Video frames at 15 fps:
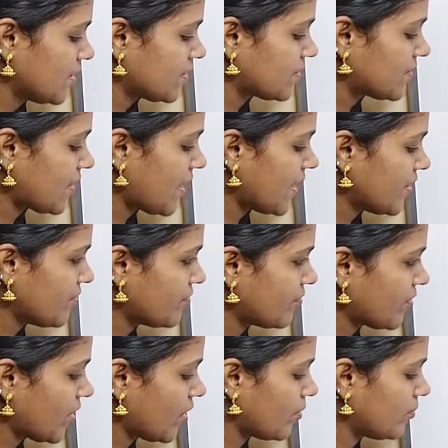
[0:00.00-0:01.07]
psi
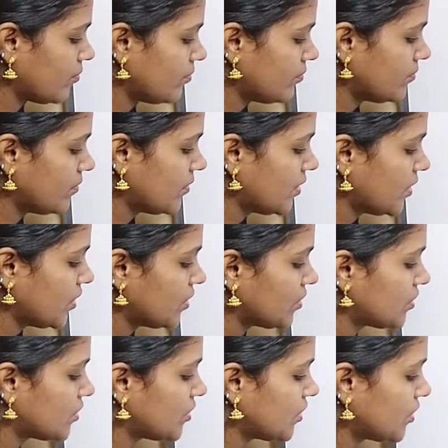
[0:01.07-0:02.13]
from
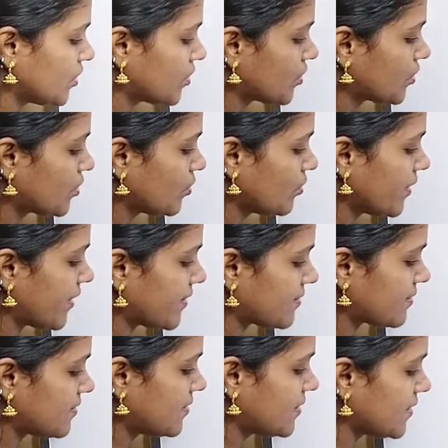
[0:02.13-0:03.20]
G to
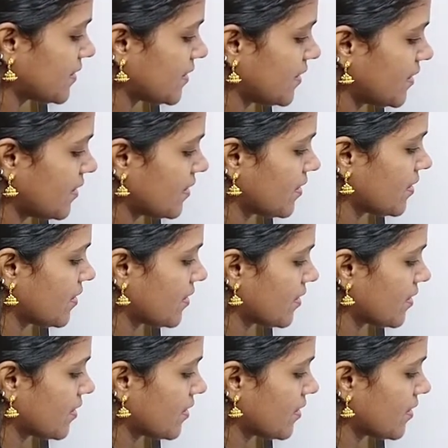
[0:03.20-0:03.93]
Sg